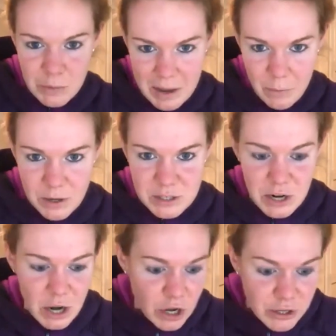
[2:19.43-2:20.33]
It wasn't
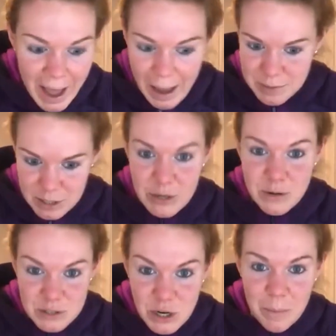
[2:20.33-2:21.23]
like absolute
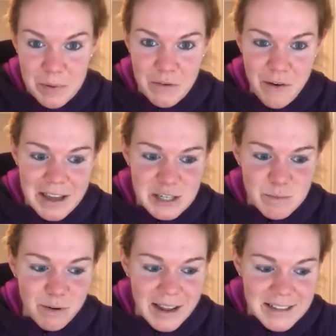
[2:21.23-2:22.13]
top of the range
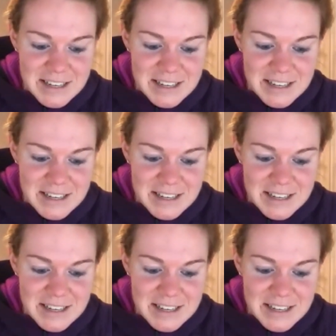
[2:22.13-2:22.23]
brand.